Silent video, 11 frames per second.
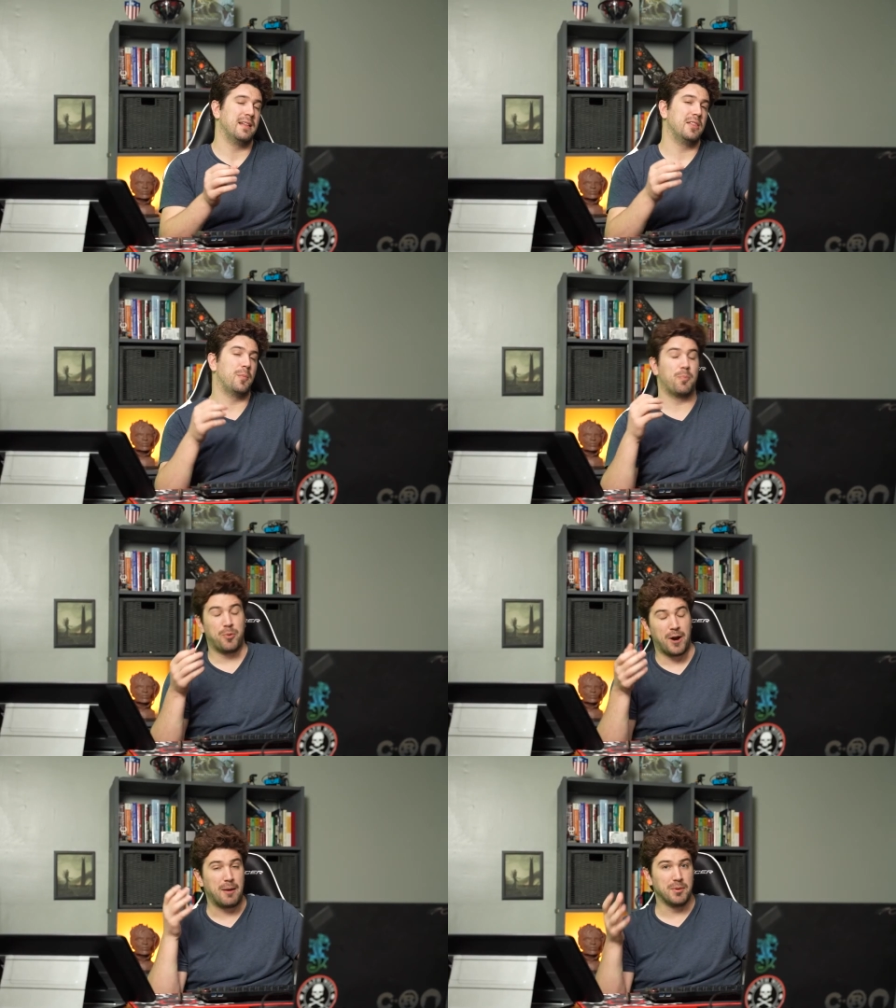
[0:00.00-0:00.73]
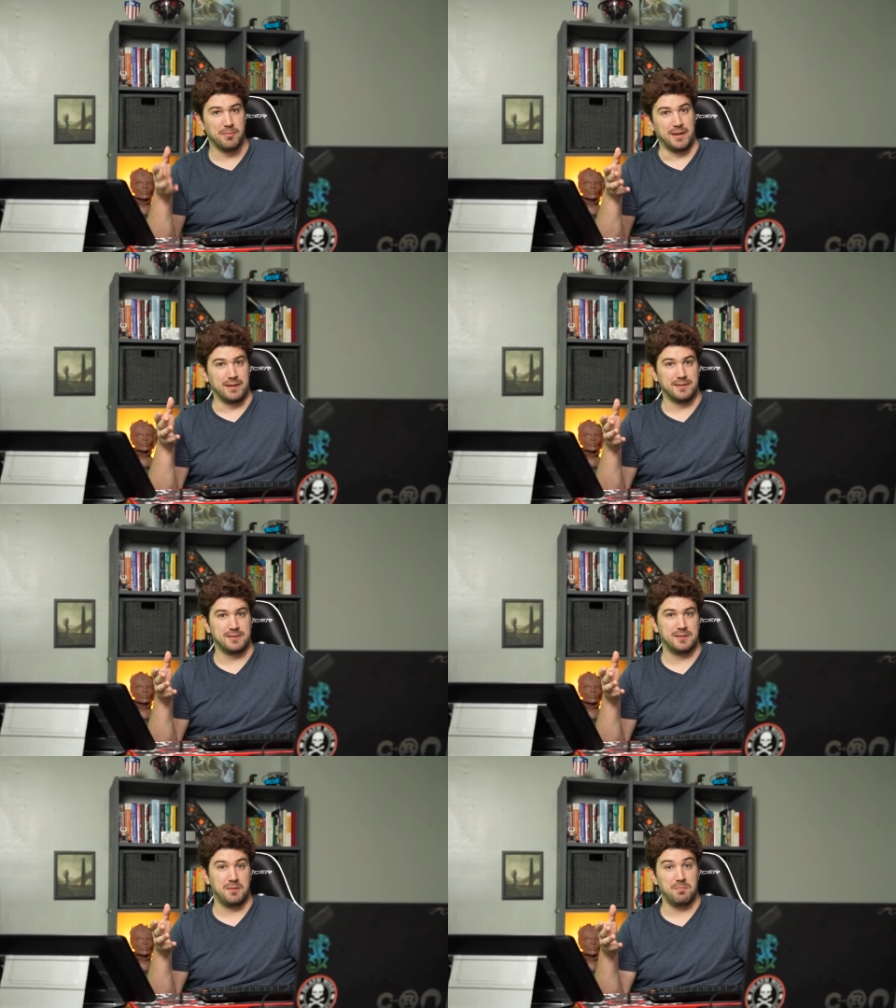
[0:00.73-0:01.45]
The problem
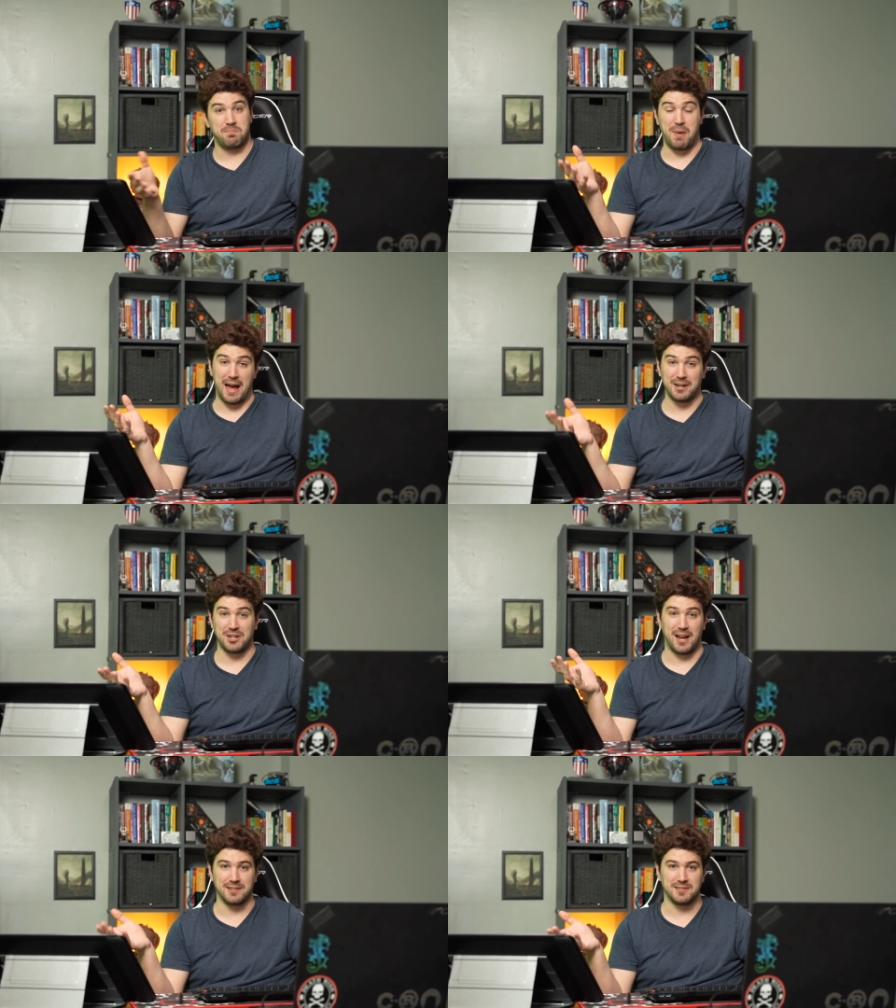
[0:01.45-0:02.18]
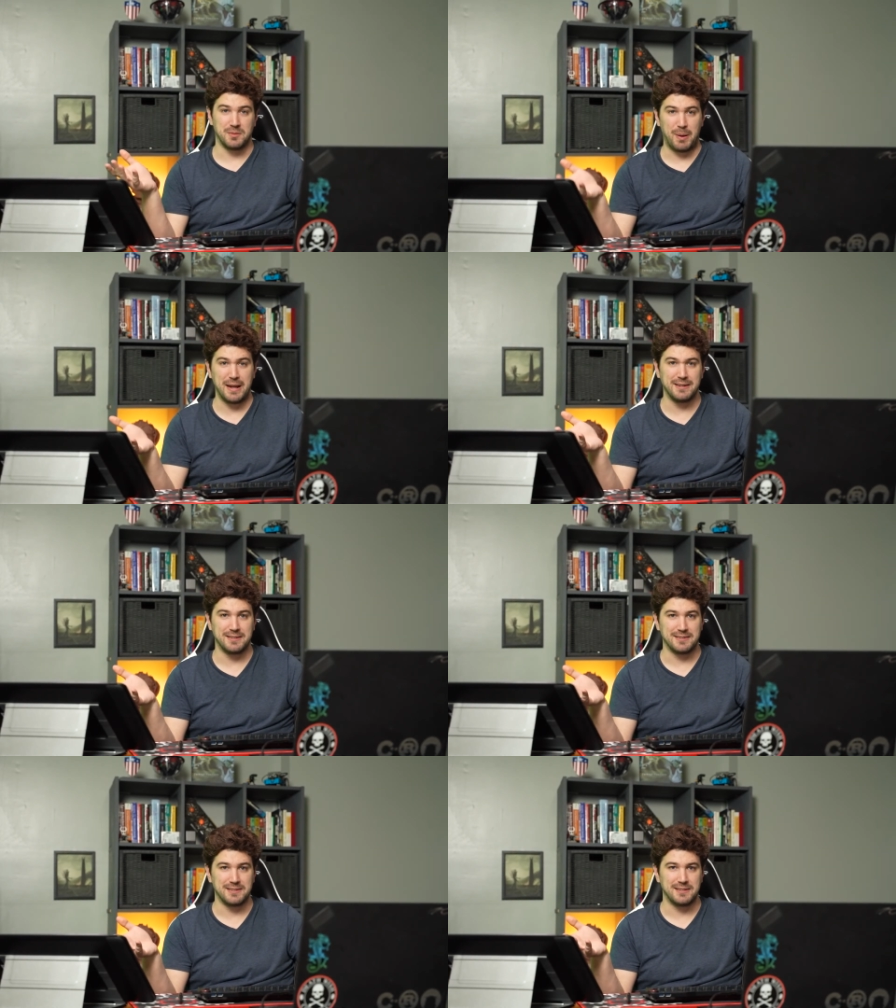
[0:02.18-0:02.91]
is bash has
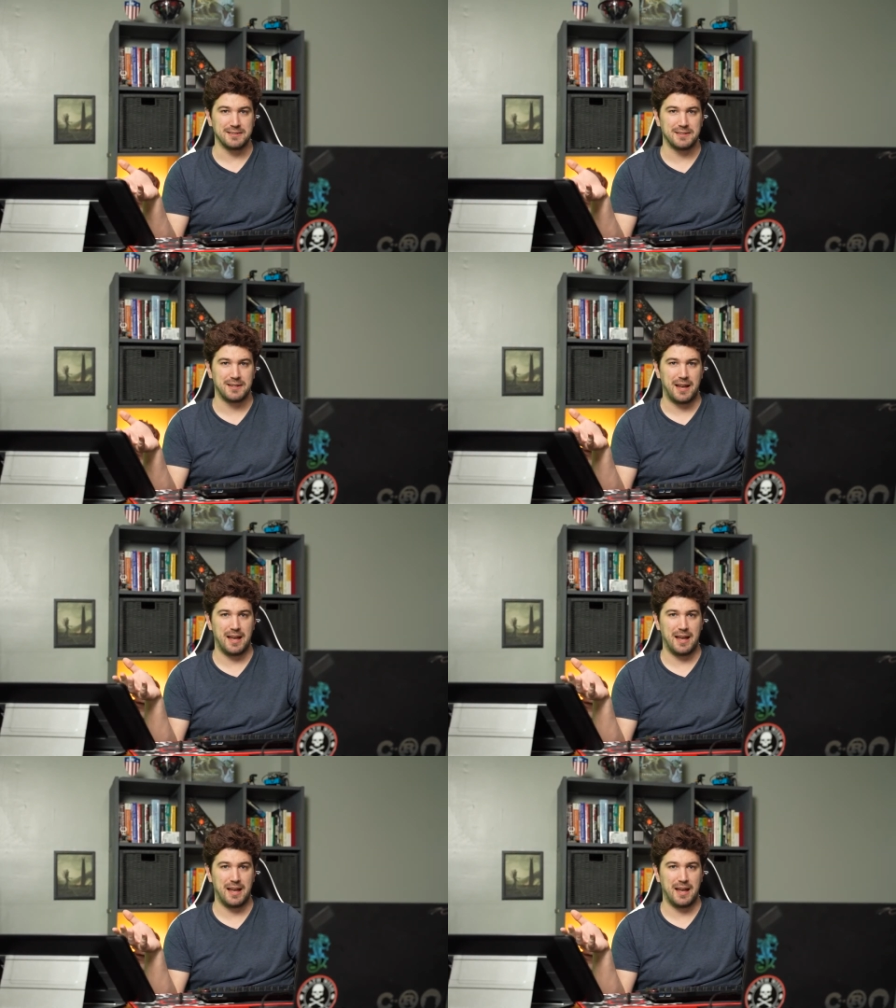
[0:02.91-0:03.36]
dependencies.